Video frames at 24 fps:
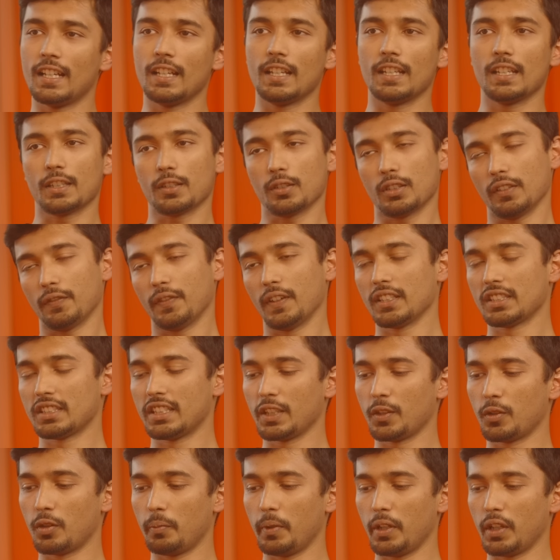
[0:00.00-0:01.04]
So the first
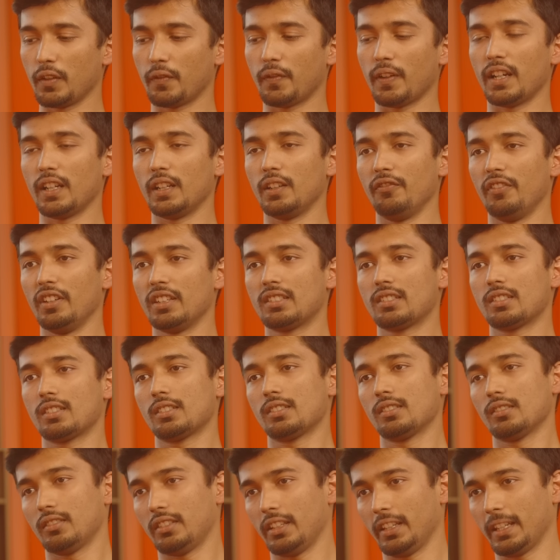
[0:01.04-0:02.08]
thing would be to find which
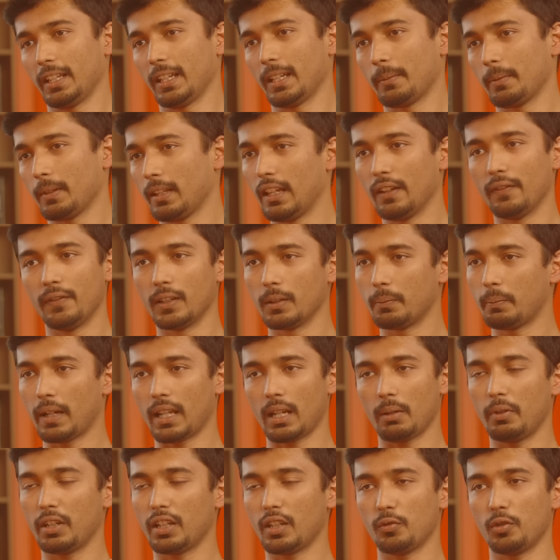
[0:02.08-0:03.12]
thinking effort
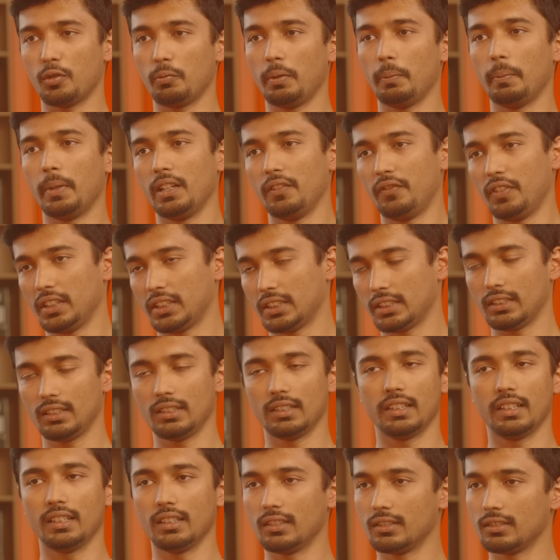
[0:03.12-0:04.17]
parameter would be beneficial,
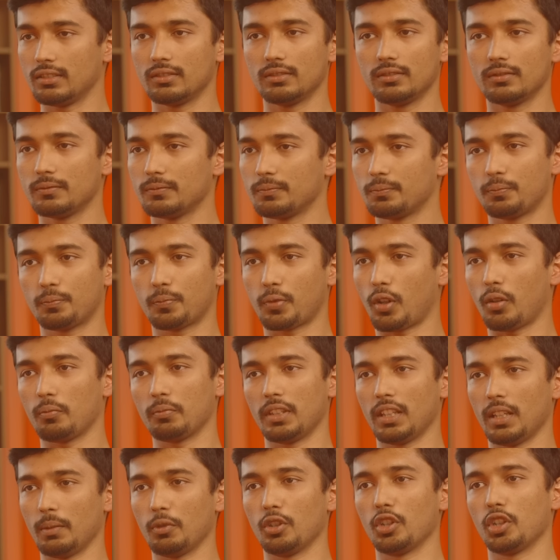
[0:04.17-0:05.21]
then prompt
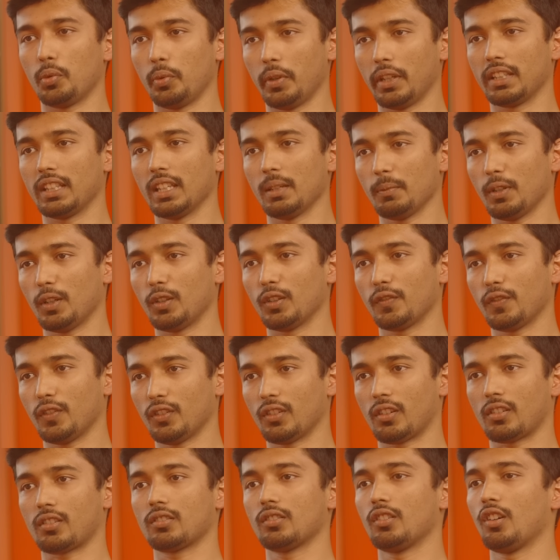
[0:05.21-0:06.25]
them or tweak them out
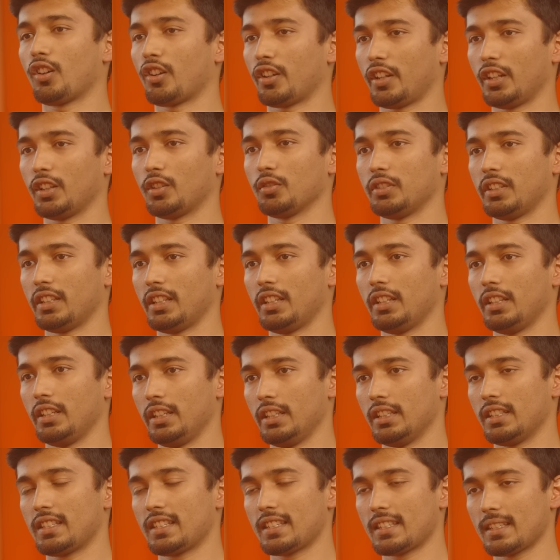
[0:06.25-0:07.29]
for according to their needs.